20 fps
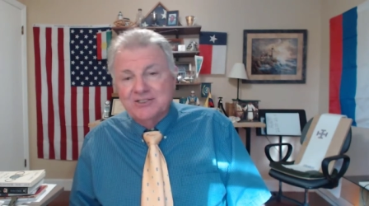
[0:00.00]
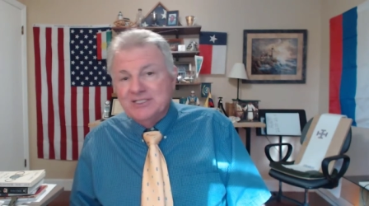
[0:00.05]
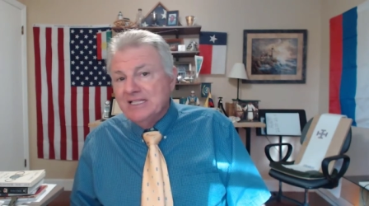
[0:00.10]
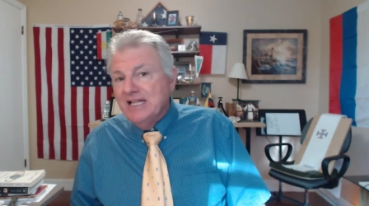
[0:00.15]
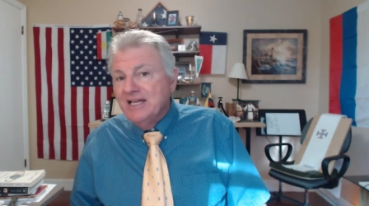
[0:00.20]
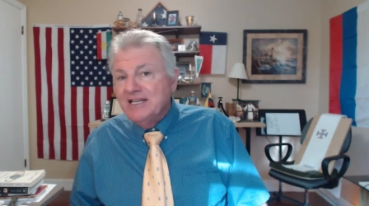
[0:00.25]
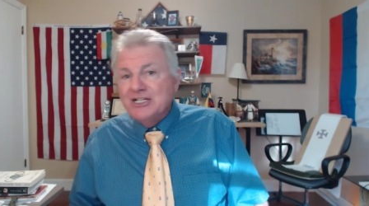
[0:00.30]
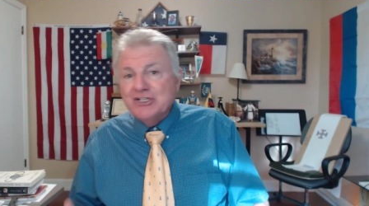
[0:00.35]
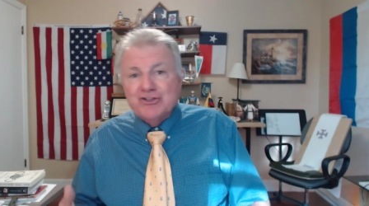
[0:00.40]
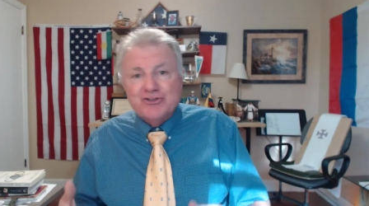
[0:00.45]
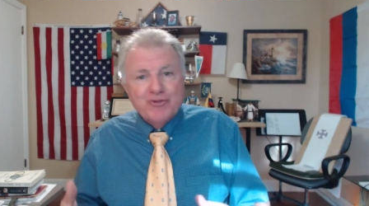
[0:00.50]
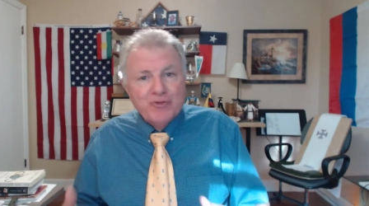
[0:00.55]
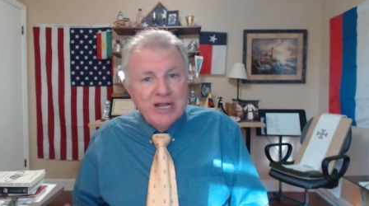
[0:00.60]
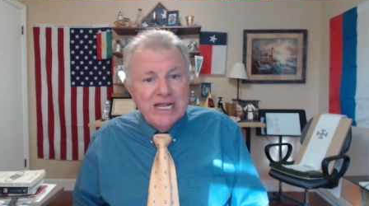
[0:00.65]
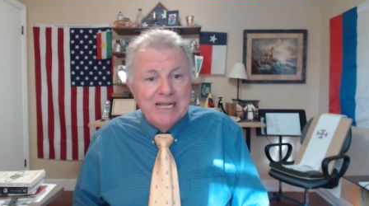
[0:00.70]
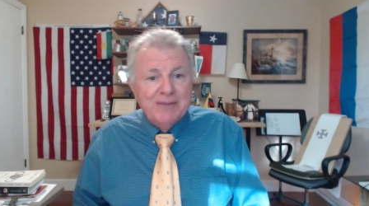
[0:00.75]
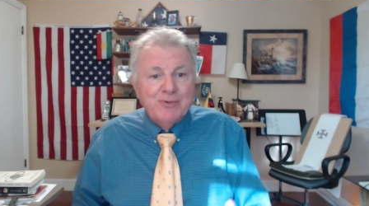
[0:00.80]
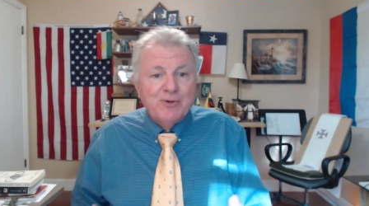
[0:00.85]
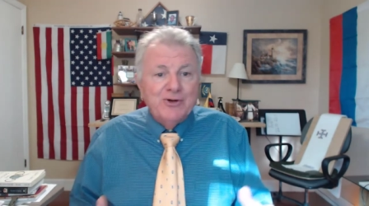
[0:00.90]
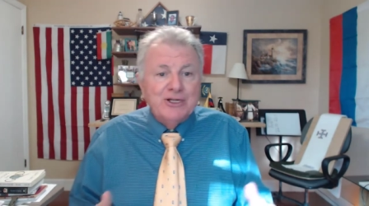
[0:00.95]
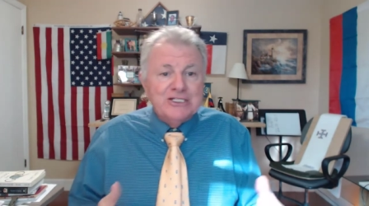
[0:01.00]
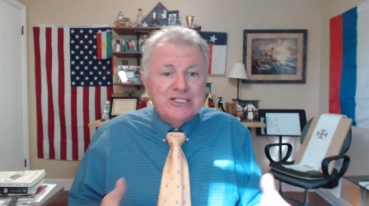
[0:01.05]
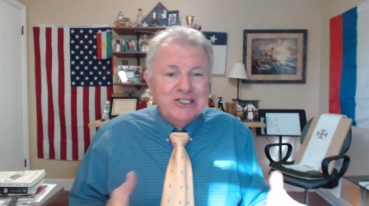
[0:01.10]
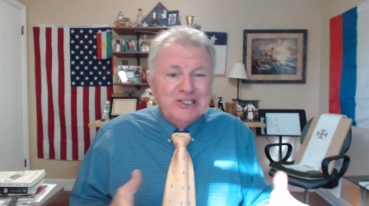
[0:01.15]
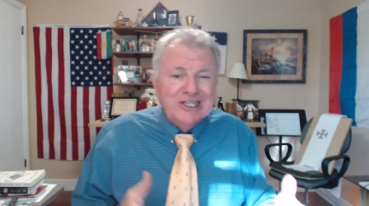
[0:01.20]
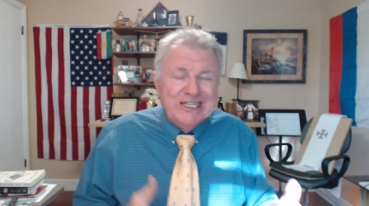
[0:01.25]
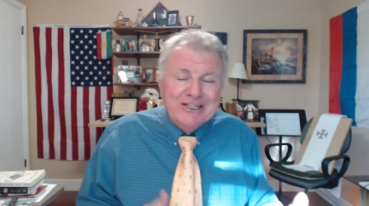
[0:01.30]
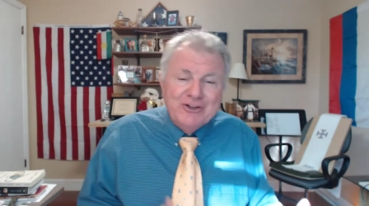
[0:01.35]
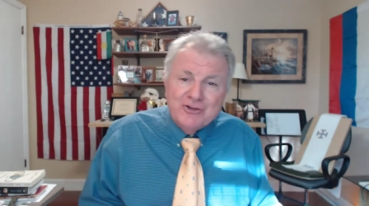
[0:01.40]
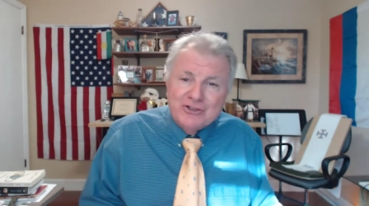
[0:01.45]
It's not a dream or a
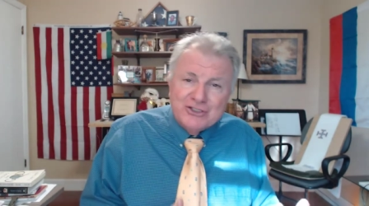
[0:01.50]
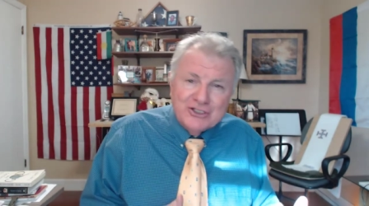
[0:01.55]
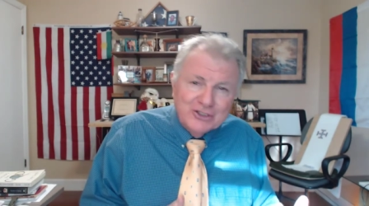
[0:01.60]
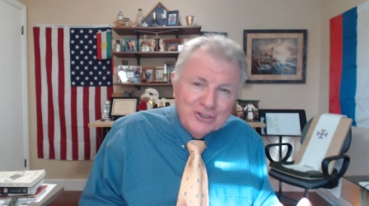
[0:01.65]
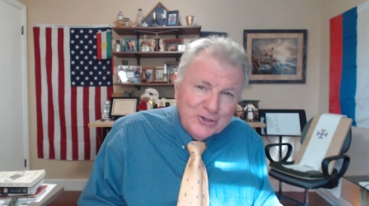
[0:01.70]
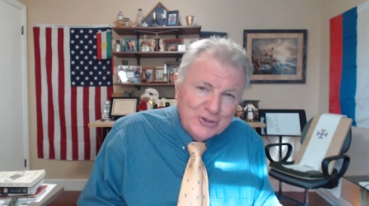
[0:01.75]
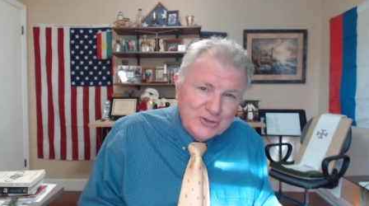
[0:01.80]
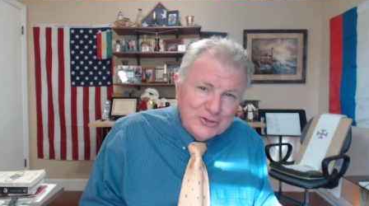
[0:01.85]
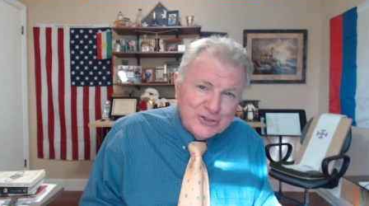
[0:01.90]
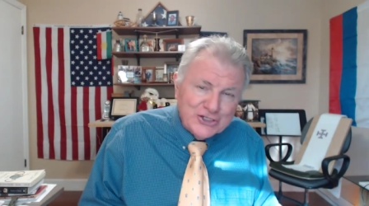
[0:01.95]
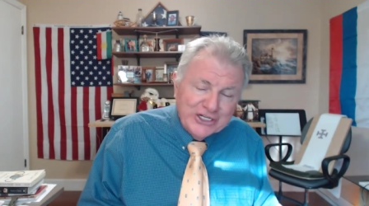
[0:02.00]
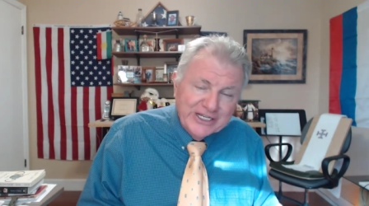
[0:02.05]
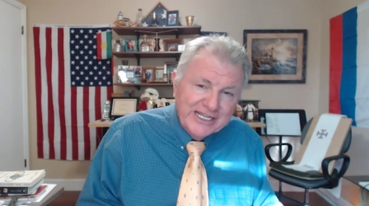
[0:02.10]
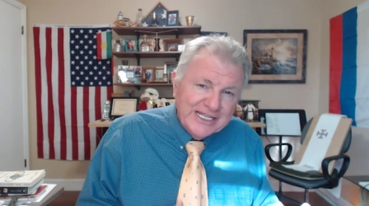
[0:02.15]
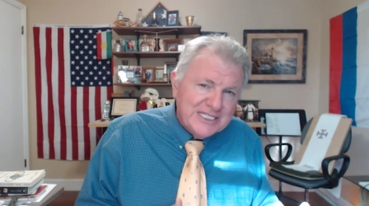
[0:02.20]
delu- delusion.